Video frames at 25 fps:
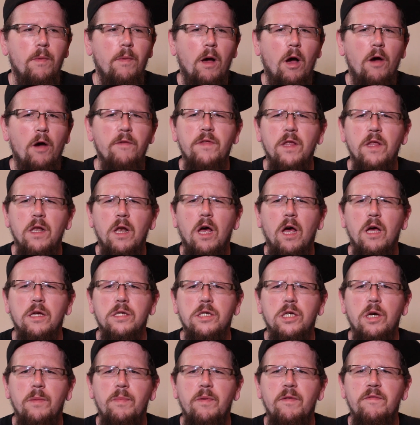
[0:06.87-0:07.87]
Over the
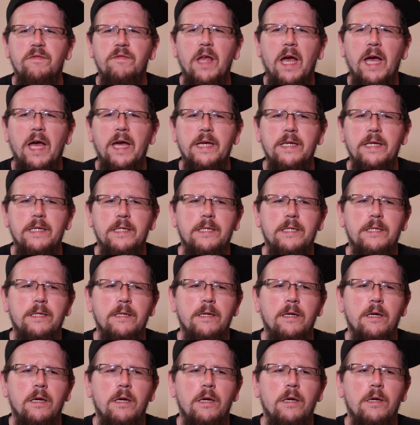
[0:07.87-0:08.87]
last couple of days,
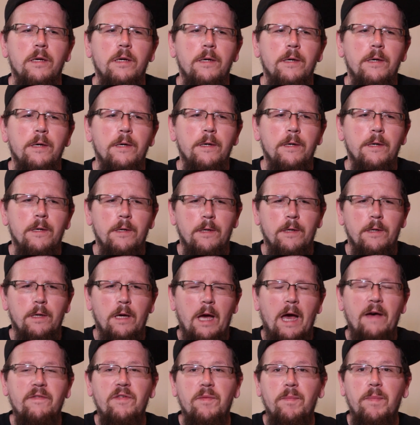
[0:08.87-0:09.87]

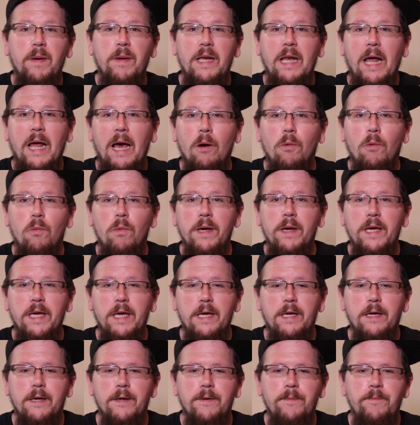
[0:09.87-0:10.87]
having been out a
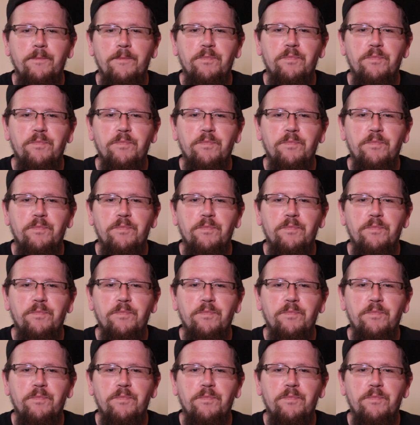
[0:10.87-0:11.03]
week